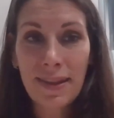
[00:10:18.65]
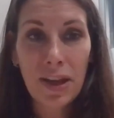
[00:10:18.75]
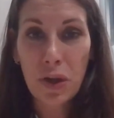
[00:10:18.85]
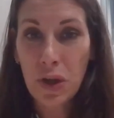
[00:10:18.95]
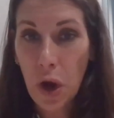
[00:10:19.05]

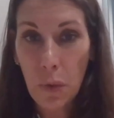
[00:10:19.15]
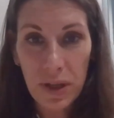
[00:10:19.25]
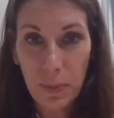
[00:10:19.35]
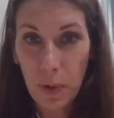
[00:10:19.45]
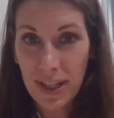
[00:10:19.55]
you can
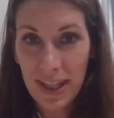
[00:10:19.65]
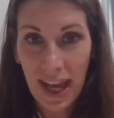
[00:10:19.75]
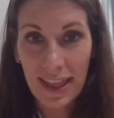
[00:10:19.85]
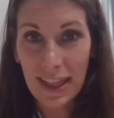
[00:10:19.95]
always point to that.